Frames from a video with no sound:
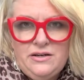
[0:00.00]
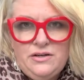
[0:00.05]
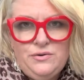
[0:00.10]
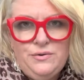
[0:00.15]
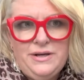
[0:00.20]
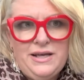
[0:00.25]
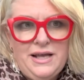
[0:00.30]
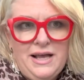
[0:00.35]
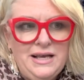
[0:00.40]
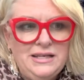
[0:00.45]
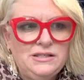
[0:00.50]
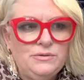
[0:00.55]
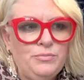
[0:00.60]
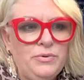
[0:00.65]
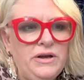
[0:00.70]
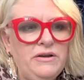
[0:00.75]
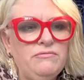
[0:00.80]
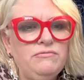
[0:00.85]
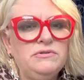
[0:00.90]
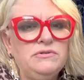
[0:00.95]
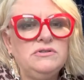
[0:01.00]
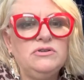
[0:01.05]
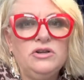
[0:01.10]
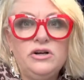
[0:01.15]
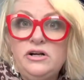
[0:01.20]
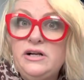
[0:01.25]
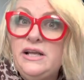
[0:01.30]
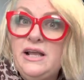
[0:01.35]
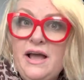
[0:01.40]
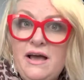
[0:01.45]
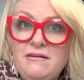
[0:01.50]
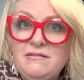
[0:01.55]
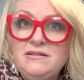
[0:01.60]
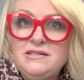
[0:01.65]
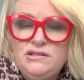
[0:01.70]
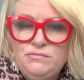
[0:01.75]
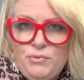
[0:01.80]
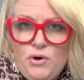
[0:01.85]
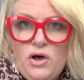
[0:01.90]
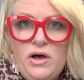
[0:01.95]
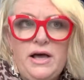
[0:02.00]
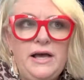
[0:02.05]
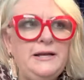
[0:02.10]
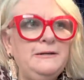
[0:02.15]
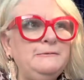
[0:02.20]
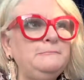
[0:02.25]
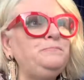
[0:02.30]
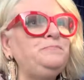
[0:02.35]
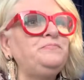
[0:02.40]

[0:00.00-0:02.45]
do a case brief was learning how to spot